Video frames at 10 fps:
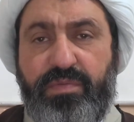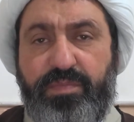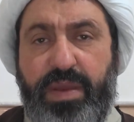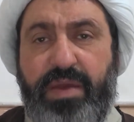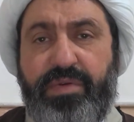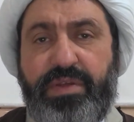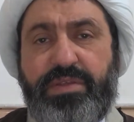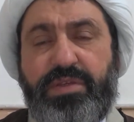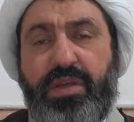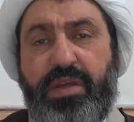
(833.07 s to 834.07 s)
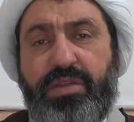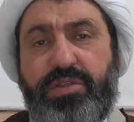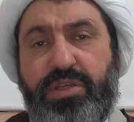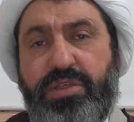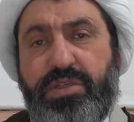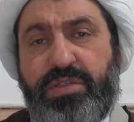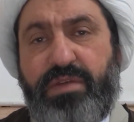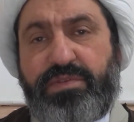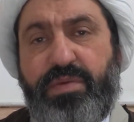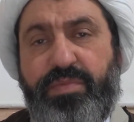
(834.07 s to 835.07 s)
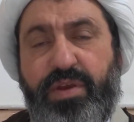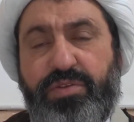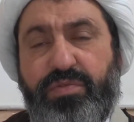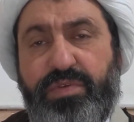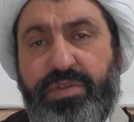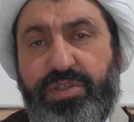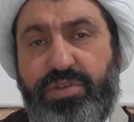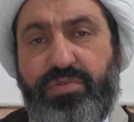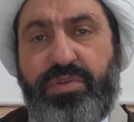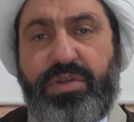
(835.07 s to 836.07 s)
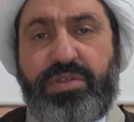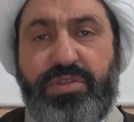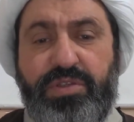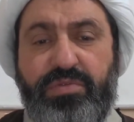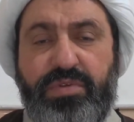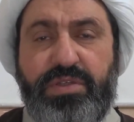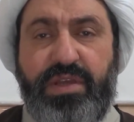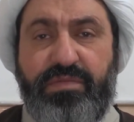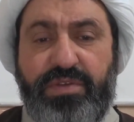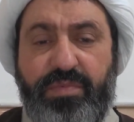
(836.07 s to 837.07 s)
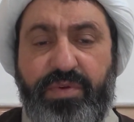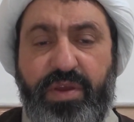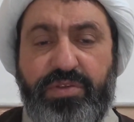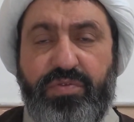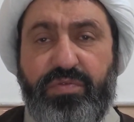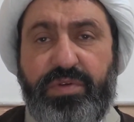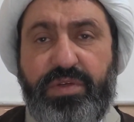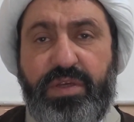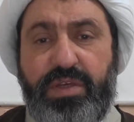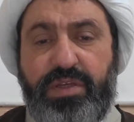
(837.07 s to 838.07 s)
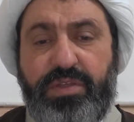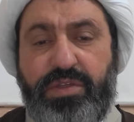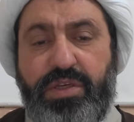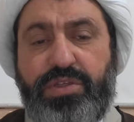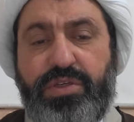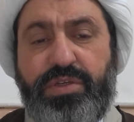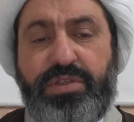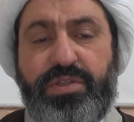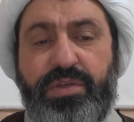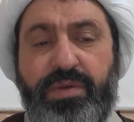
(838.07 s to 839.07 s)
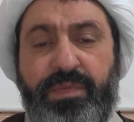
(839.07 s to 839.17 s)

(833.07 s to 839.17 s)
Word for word: parents, teachers have some rights over students, students have some rights over teachers.